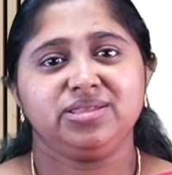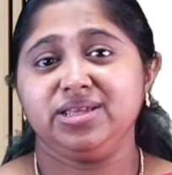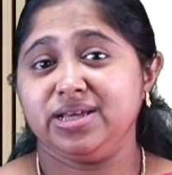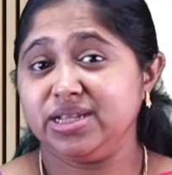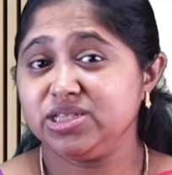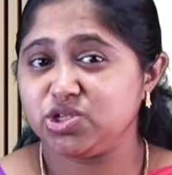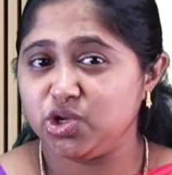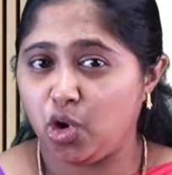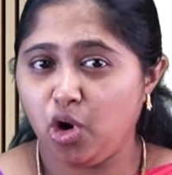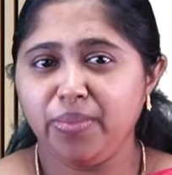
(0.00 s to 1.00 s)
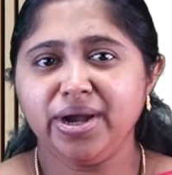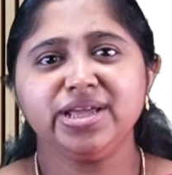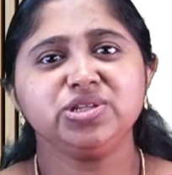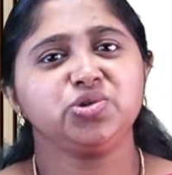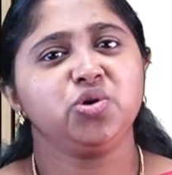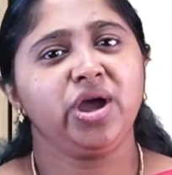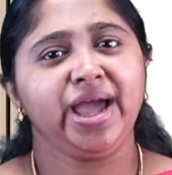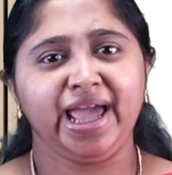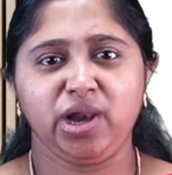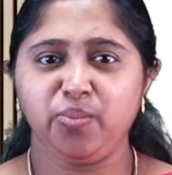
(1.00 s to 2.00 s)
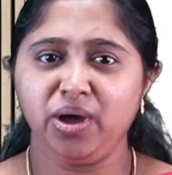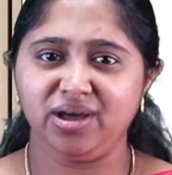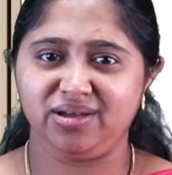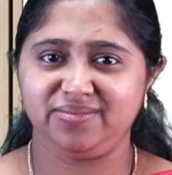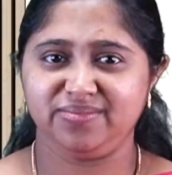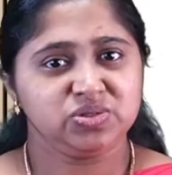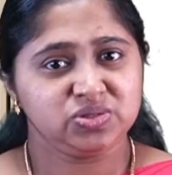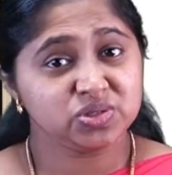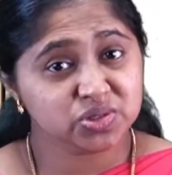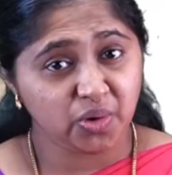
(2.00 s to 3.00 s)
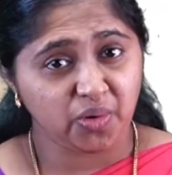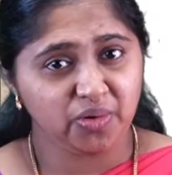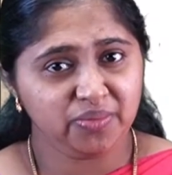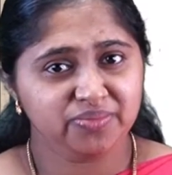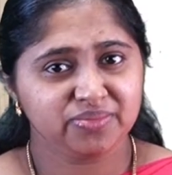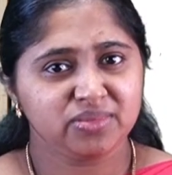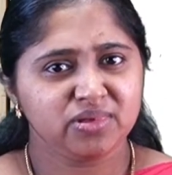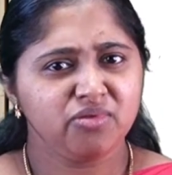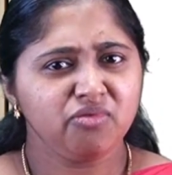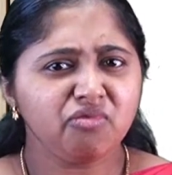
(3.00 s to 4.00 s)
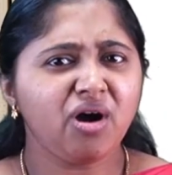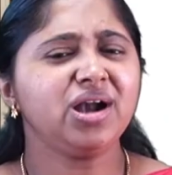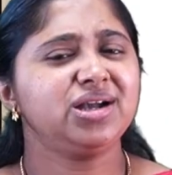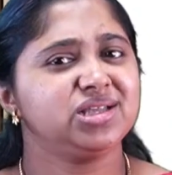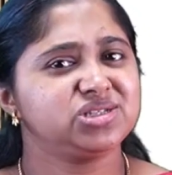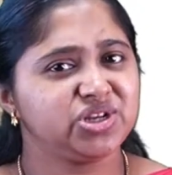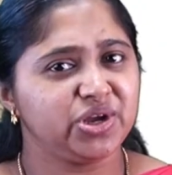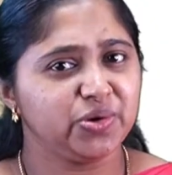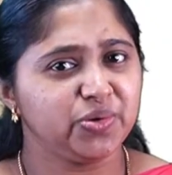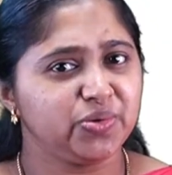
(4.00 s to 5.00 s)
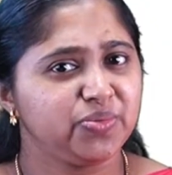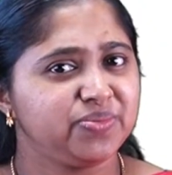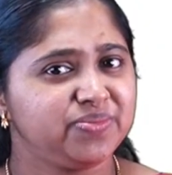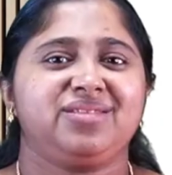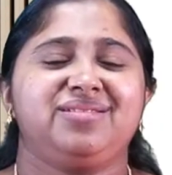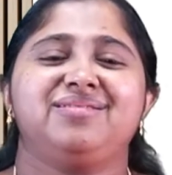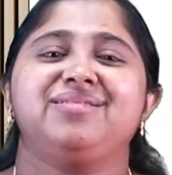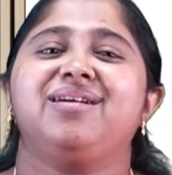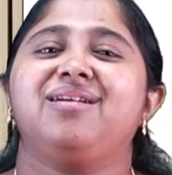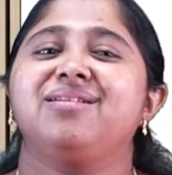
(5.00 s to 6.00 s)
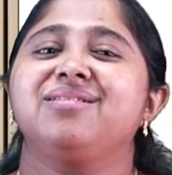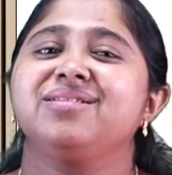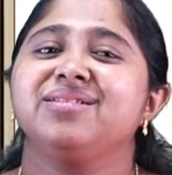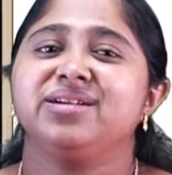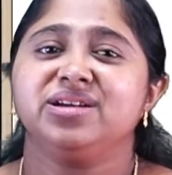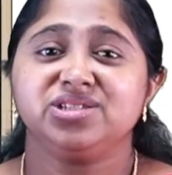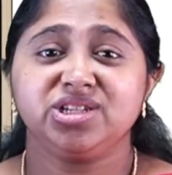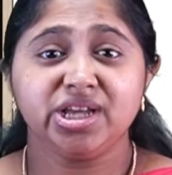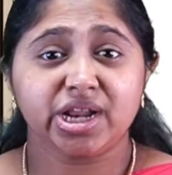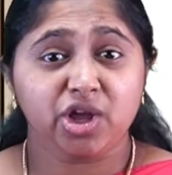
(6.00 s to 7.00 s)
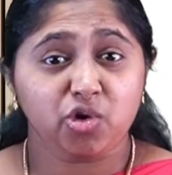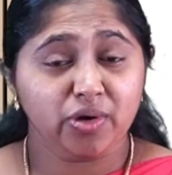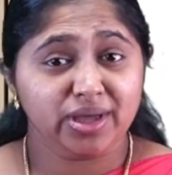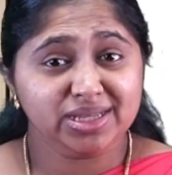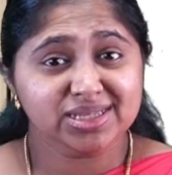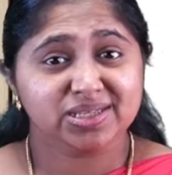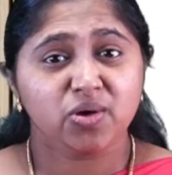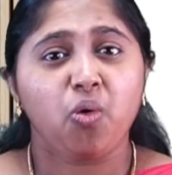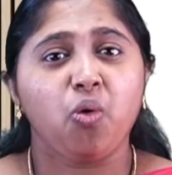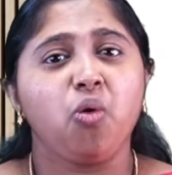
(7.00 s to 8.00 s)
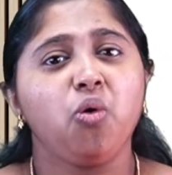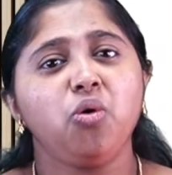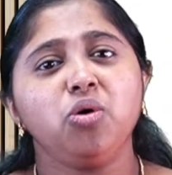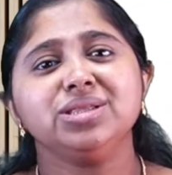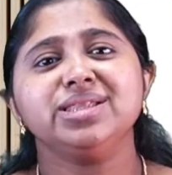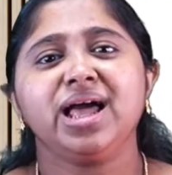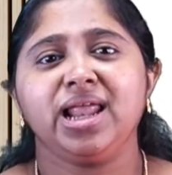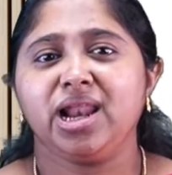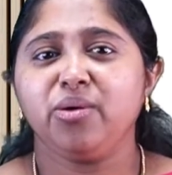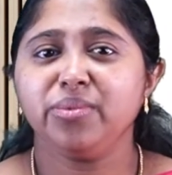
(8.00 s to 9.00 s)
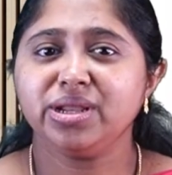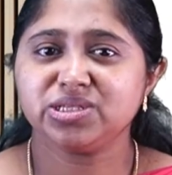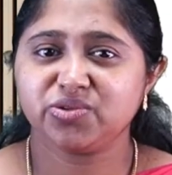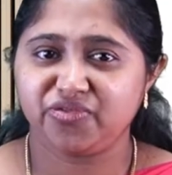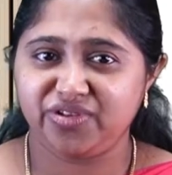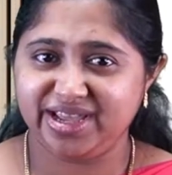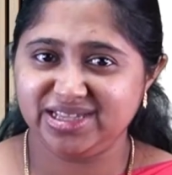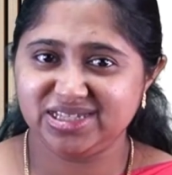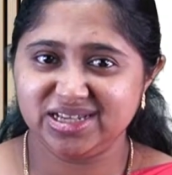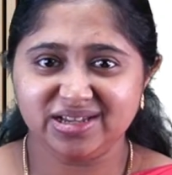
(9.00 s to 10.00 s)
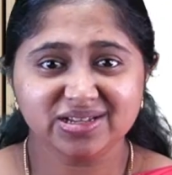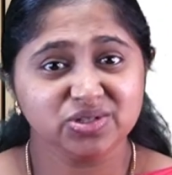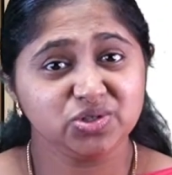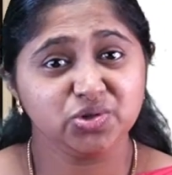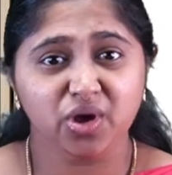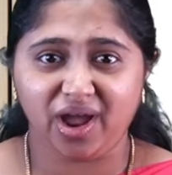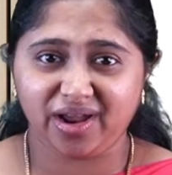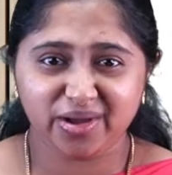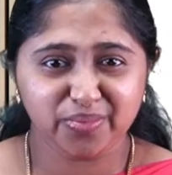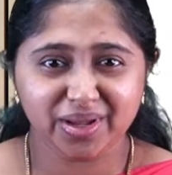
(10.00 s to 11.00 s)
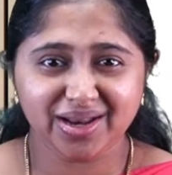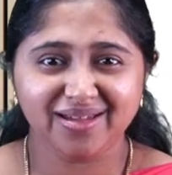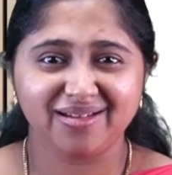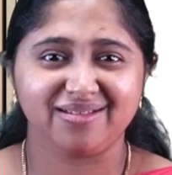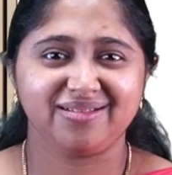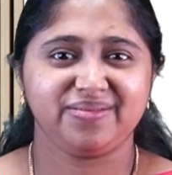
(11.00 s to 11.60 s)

There is nobody to help her. So, what does she do? Yeah, she requests all the elements of nature to accompany her.